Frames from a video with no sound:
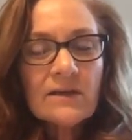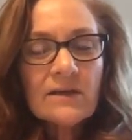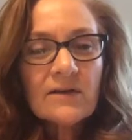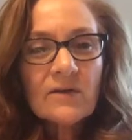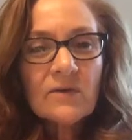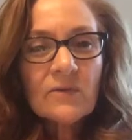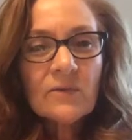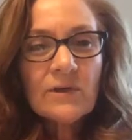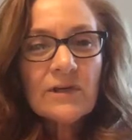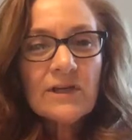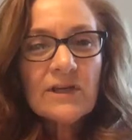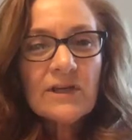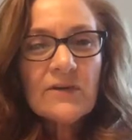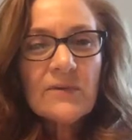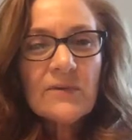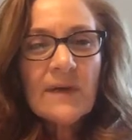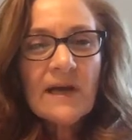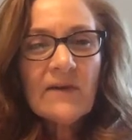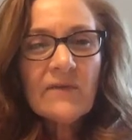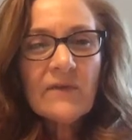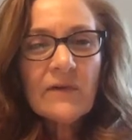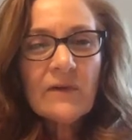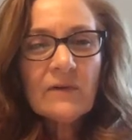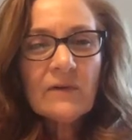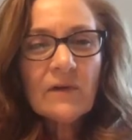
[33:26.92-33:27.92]
What do you
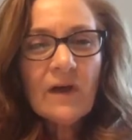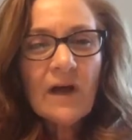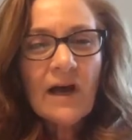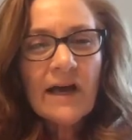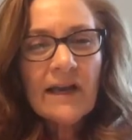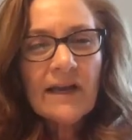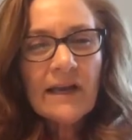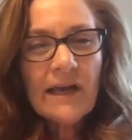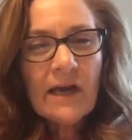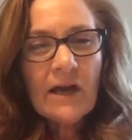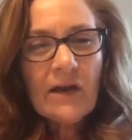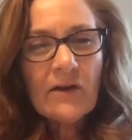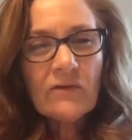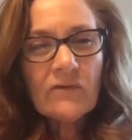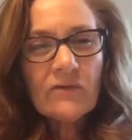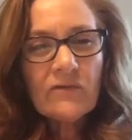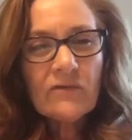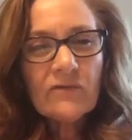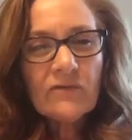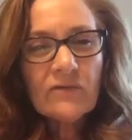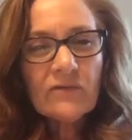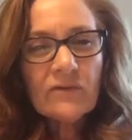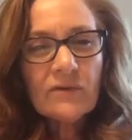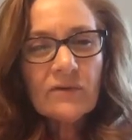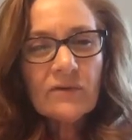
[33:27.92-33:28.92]
have a lot of?